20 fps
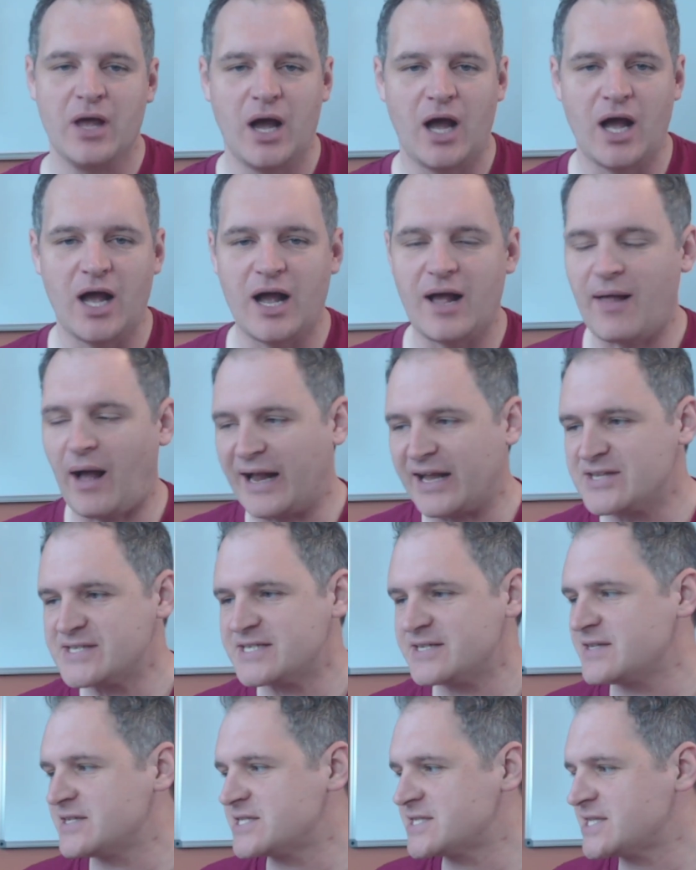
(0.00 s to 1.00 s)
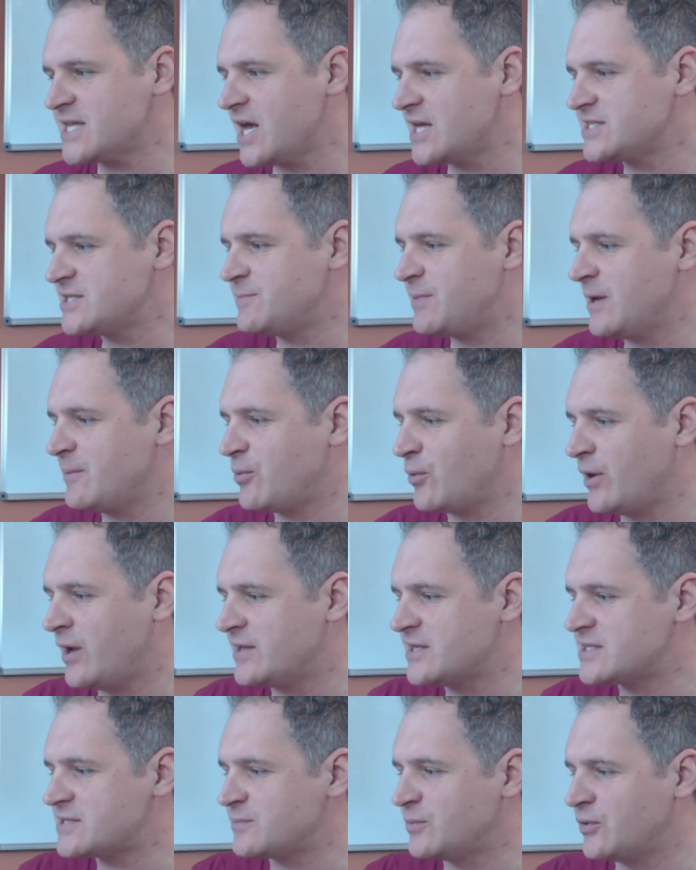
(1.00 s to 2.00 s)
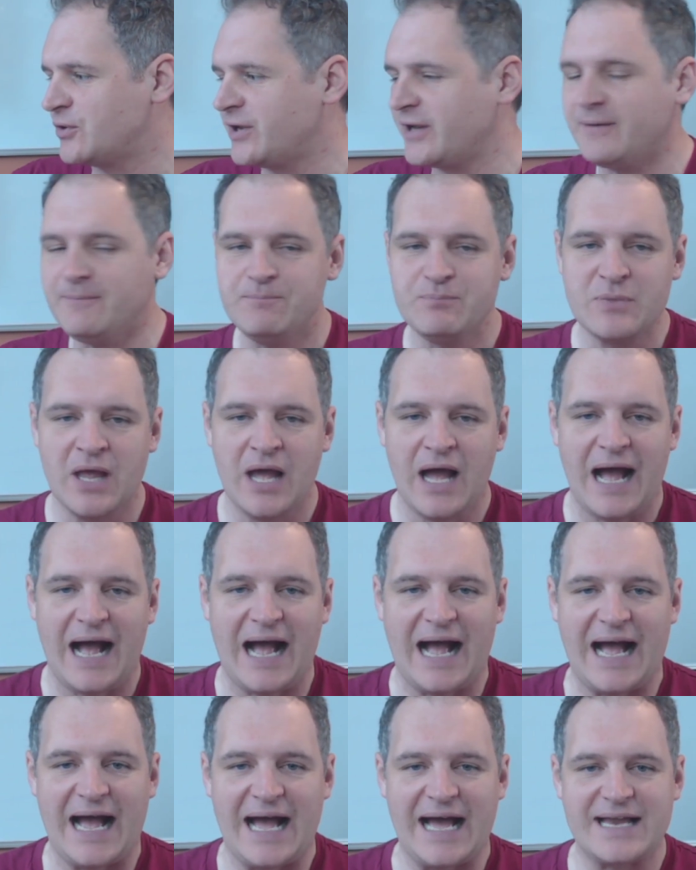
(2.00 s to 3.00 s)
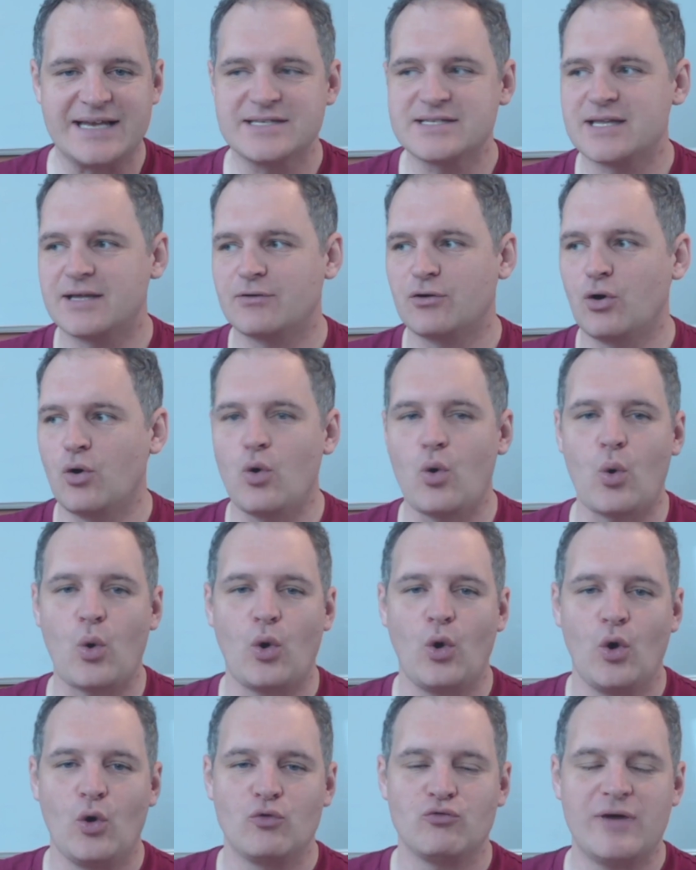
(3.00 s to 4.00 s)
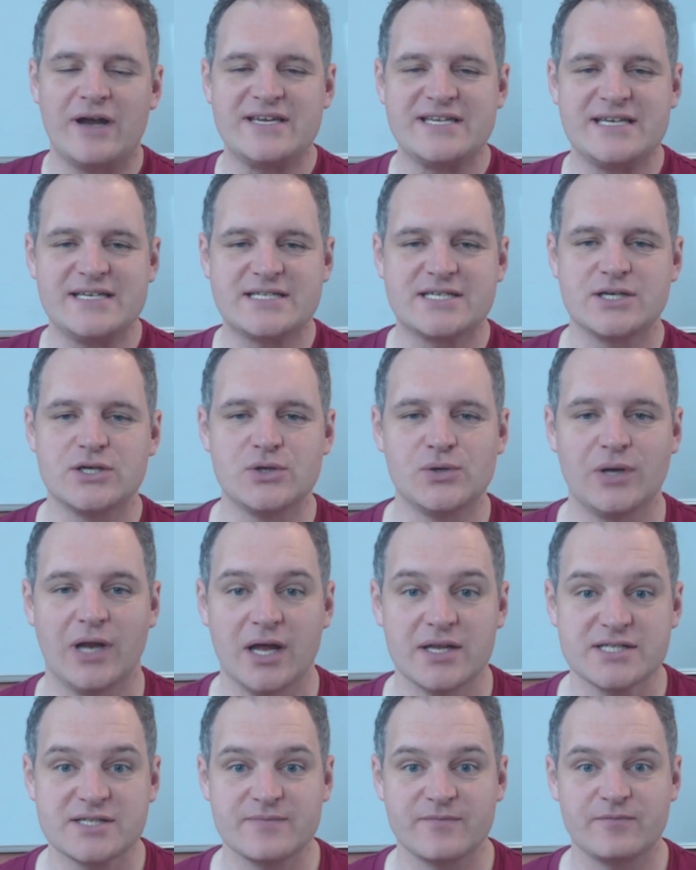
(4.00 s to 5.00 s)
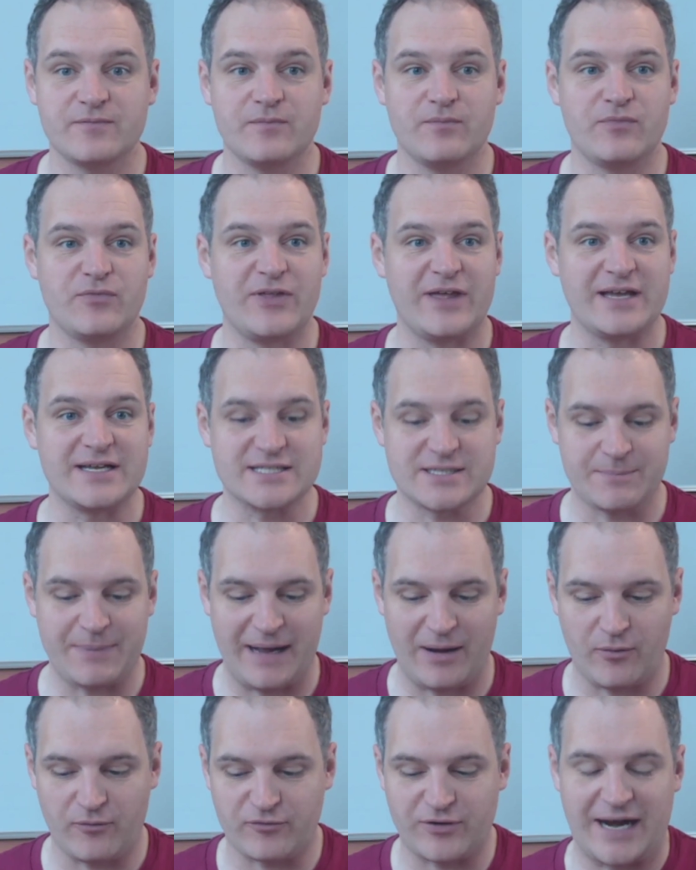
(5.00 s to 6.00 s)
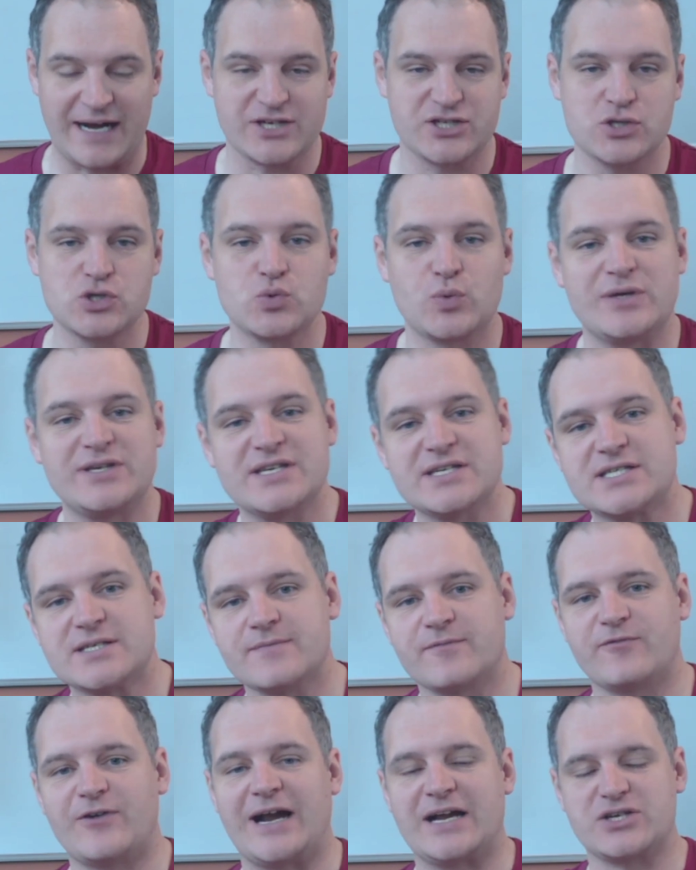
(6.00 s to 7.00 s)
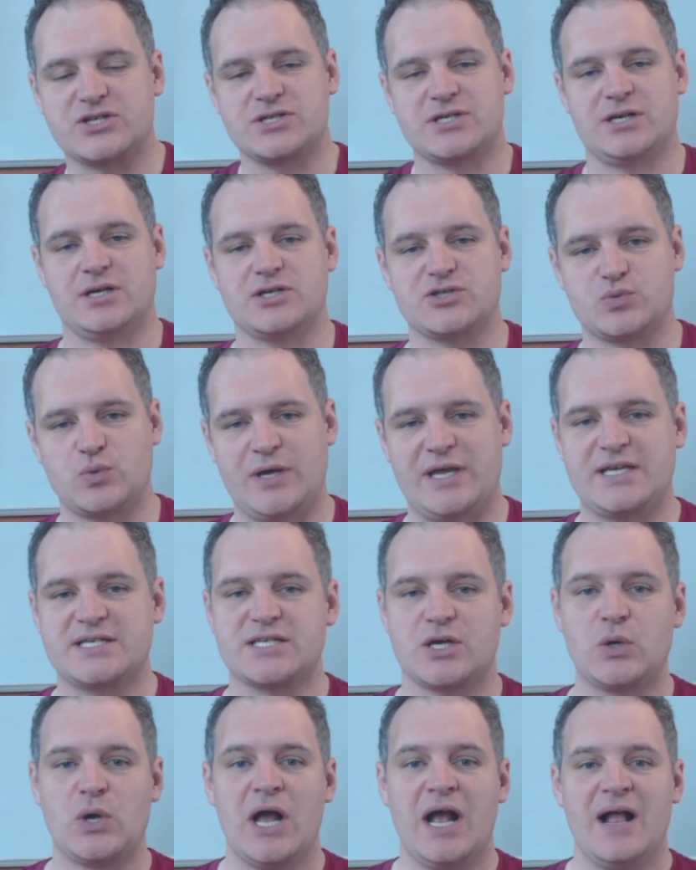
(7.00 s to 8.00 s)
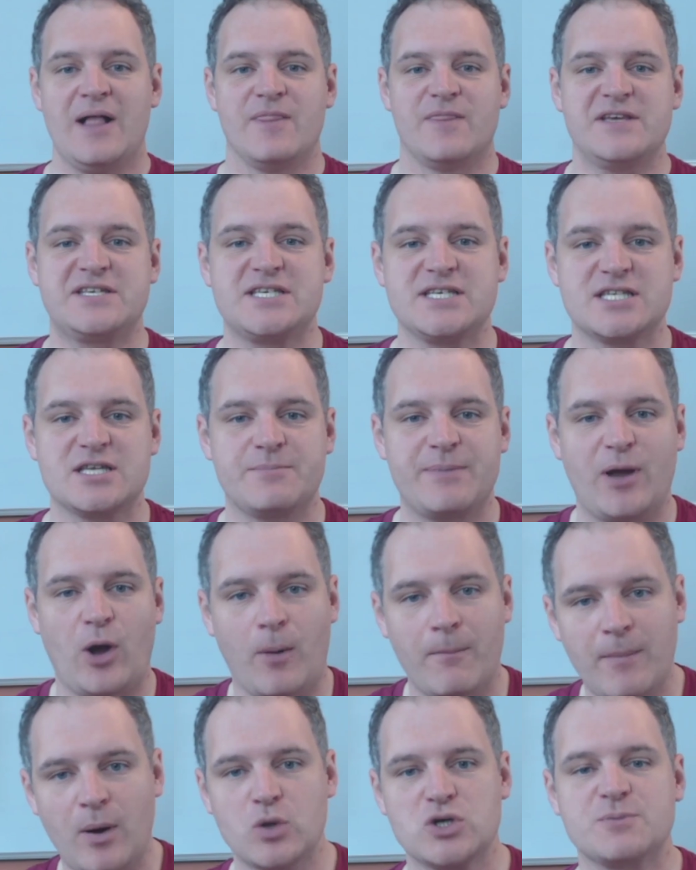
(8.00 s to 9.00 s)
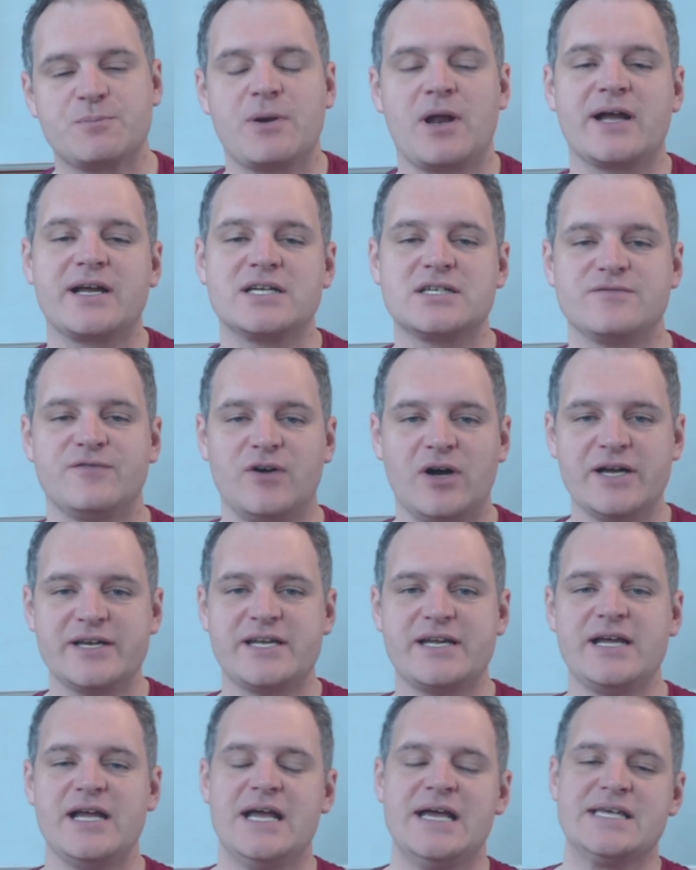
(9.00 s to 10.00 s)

I can see there's 30 people here this morning, and they're all ready to learn some things about fractions. We did some fractions last week, so this is the bit on multiplying and dividing.